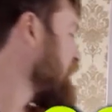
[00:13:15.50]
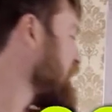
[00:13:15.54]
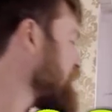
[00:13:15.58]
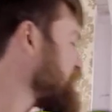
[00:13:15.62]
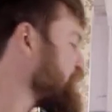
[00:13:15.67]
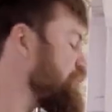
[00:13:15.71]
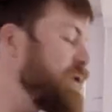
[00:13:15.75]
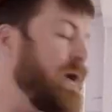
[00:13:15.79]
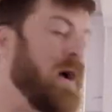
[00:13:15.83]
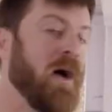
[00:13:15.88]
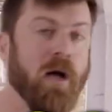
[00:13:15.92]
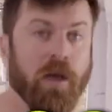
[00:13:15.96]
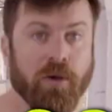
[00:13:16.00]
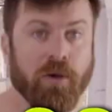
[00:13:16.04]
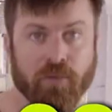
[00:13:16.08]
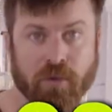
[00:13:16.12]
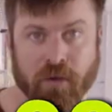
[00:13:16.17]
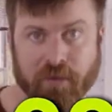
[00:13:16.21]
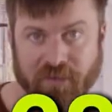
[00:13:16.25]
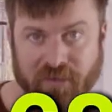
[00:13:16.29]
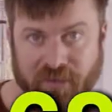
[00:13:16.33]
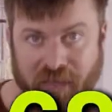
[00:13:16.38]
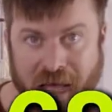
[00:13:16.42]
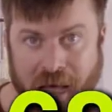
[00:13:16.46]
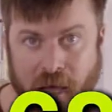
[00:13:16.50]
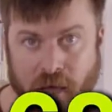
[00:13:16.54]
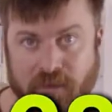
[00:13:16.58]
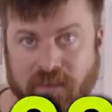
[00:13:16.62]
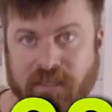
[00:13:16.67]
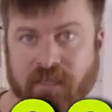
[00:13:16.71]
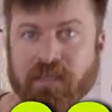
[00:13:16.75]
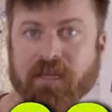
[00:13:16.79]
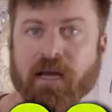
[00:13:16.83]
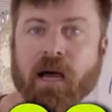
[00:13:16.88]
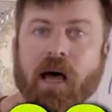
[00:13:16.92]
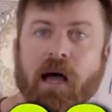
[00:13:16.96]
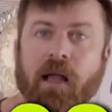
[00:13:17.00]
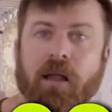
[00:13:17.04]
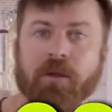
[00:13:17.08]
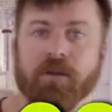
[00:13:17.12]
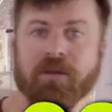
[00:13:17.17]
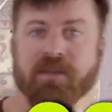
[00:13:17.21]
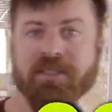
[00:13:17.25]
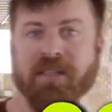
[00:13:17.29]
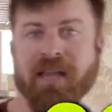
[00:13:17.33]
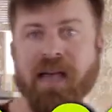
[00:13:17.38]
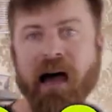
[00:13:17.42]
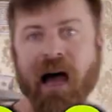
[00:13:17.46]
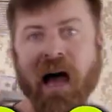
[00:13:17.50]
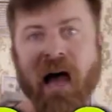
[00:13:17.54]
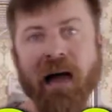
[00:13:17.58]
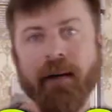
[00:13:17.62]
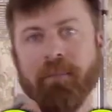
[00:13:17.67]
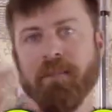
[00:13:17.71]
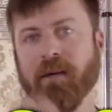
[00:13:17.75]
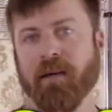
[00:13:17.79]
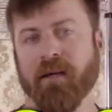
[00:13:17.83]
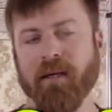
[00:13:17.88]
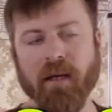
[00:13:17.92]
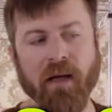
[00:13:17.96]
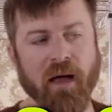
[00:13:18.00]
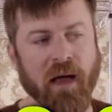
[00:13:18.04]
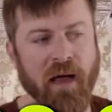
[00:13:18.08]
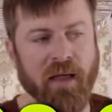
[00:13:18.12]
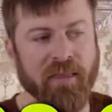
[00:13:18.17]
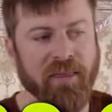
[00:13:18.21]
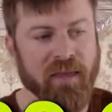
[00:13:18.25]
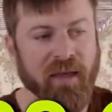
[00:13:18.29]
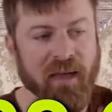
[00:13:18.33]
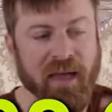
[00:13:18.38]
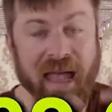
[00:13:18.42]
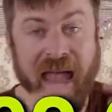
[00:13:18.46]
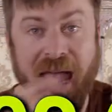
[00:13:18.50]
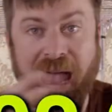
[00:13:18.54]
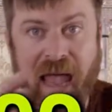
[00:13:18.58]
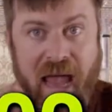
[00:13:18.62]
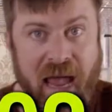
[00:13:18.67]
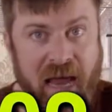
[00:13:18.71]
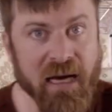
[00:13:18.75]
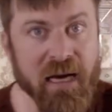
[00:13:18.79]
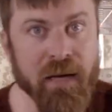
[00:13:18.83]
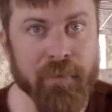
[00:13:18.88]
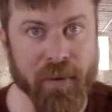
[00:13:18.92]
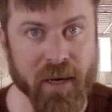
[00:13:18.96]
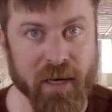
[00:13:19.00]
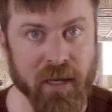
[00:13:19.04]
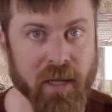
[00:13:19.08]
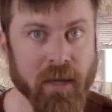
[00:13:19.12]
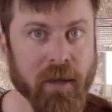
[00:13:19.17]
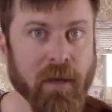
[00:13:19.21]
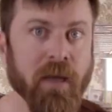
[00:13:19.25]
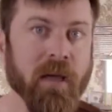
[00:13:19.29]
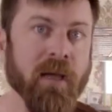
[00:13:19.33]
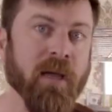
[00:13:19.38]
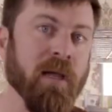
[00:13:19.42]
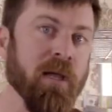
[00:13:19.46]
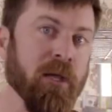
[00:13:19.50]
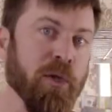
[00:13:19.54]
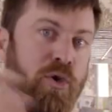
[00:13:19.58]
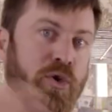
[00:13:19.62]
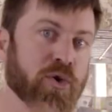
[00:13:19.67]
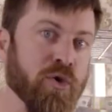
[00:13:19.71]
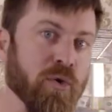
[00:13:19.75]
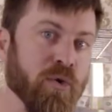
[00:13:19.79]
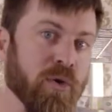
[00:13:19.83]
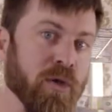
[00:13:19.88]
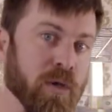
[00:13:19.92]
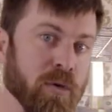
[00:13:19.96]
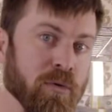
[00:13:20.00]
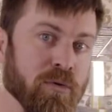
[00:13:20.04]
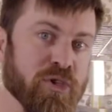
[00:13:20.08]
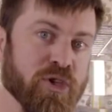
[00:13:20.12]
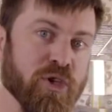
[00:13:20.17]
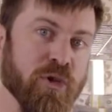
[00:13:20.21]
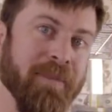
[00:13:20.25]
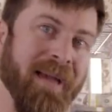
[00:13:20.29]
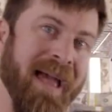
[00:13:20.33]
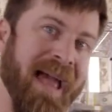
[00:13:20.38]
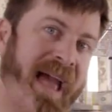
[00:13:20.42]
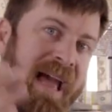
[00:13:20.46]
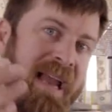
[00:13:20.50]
an extra $100,000, I think anybody can do YouTube.